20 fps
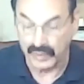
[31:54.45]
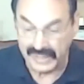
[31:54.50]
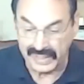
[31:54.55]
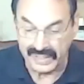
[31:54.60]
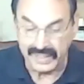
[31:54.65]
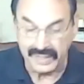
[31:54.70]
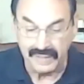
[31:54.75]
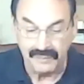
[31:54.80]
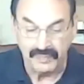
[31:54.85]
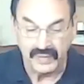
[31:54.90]
Now,
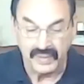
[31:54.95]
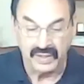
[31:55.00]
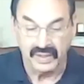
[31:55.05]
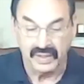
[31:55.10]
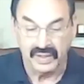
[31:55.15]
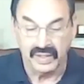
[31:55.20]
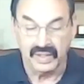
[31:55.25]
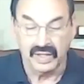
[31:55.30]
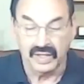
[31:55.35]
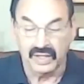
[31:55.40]
as we
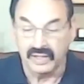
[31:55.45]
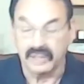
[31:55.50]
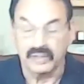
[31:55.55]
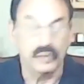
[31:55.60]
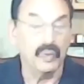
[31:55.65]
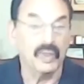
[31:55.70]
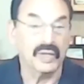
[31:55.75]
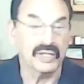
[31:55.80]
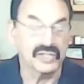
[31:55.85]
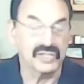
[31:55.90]
finalize
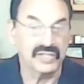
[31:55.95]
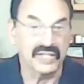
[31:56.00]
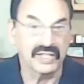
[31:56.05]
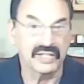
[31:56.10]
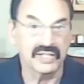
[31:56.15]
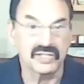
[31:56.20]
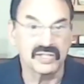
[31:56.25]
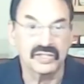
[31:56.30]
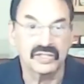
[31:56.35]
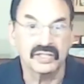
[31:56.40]
this offer,
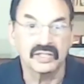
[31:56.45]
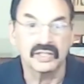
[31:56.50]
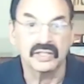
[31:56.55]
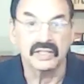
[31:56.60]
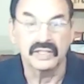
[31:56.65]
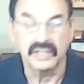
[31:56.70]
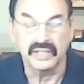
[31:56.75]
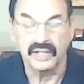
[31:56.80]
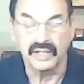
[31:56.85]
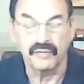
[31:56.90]
ladies and
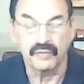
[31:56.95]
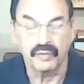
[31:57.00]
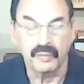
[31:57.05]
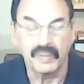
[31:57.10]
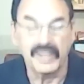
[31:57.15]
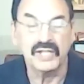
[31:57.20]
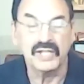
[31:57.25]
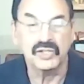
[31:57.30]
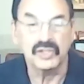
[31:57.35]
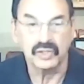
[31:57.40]
gentlemen, I'll be
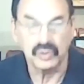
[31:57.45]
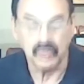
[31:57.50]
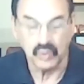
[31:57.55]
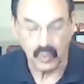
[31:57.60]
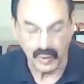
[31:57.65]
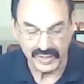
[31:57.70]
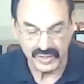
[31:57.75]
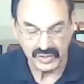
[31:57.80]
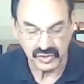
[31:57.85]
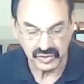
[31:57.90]
interviewing a
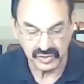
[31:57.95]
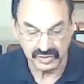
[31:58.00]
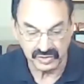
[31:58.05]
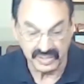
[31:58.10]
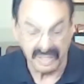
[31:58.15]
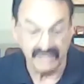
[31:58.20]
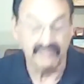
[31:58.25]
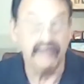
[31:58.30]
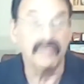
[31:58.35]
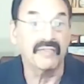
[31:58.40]
number
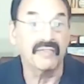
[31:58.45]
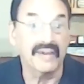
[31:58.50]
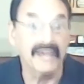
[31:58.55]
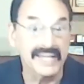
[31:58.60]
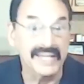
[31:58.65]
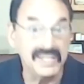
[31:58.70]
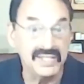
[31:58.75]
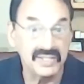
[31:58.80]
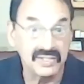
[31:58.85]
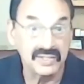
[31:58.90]
of
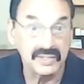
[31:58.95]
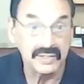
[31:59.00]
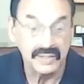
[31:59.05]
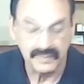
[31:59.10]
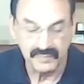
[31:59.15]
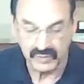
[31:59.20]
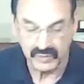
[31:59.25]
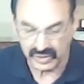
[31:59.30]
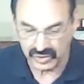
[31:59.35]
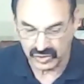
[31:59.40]
practitioners in the
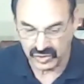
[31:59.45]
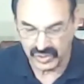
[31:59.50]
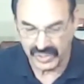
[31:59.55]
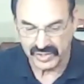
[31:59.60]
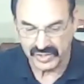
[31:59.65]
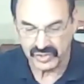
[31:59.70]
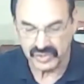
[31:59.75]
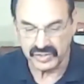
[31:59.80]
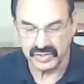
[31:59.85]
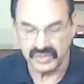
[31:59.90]
coming
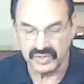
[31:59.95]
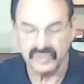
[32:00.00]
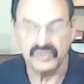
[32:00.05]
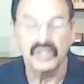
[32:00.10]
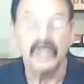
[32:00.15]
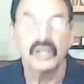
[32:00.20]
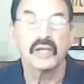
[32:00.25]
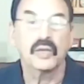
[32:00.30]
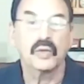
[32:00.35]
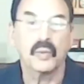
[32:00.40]
weeks
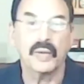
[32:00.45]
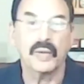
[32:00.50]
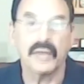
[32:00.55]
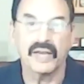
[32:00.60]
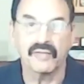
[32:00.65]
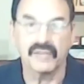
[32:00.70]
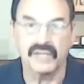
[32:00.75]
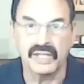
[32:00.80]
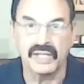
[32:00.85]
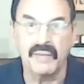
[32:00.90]
on
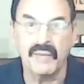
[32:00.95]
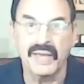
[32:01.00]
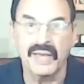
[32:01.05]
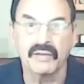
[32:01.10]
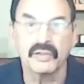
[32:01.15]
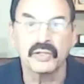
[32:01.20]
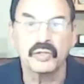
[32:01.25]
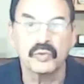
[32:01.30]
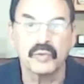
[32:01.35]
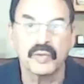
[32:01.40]
different
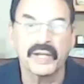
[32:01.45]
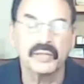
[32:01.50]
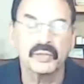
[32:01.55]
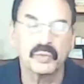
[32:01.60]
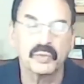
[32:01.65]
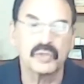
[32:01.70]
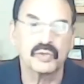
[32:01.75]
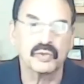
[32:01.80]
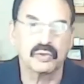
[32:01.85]
modalities,